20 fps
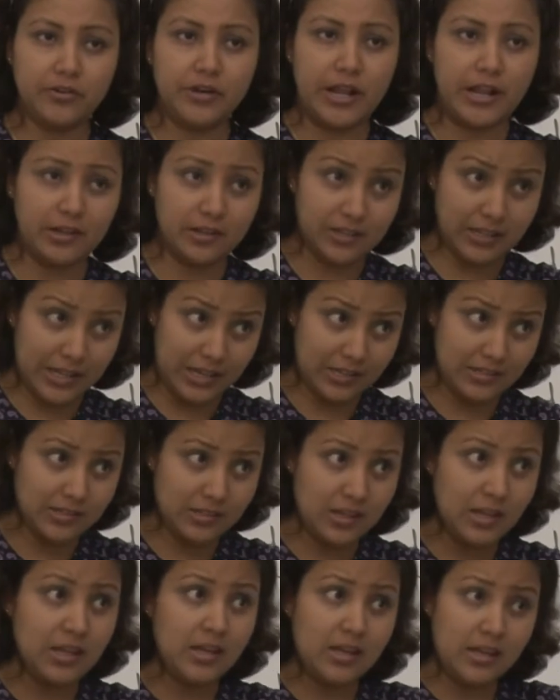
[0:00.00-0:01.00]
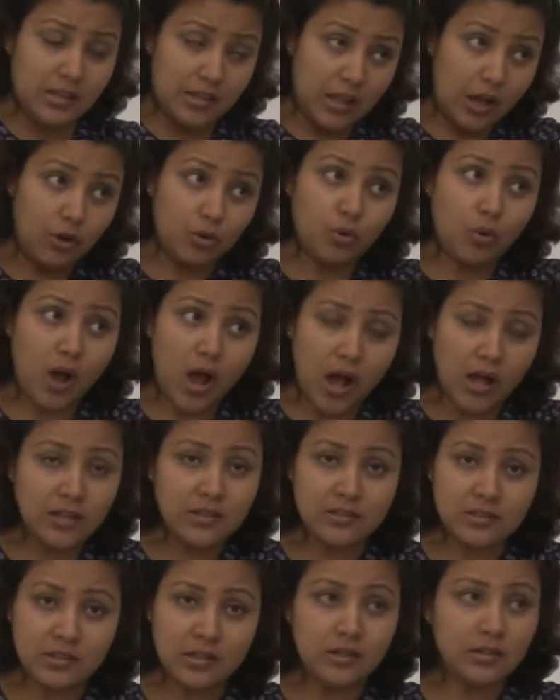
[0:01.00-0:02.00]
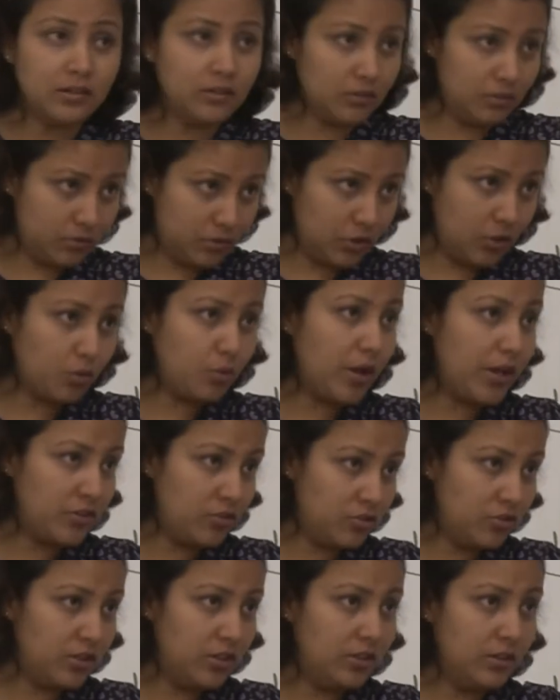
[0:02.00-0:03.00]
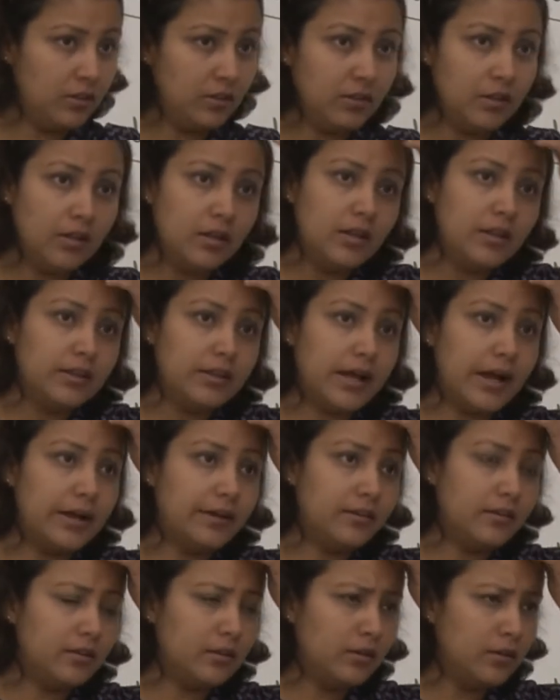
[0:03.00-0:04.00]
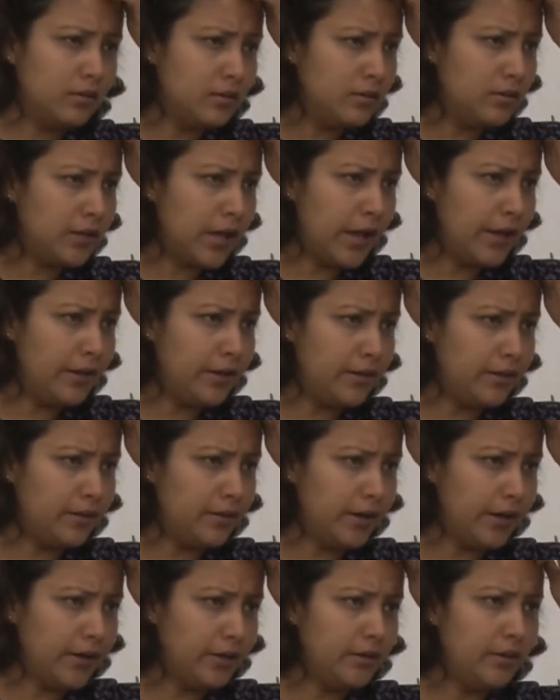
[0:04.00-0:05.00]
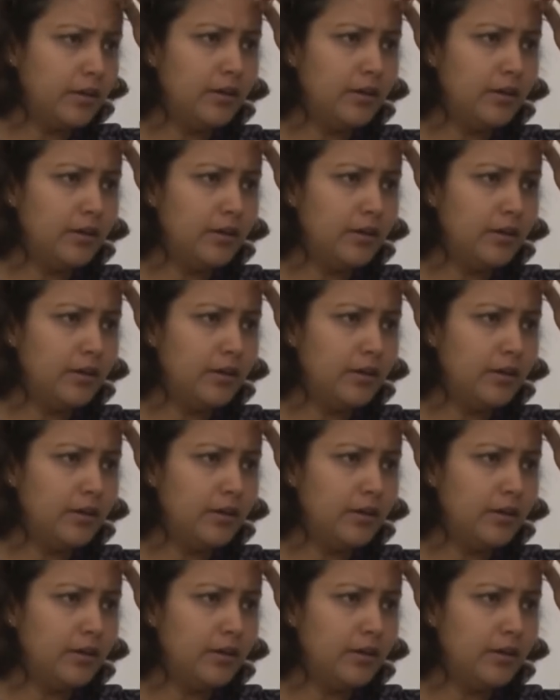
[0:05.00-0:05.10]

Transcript: less. Now to answer the question that Tyler, right?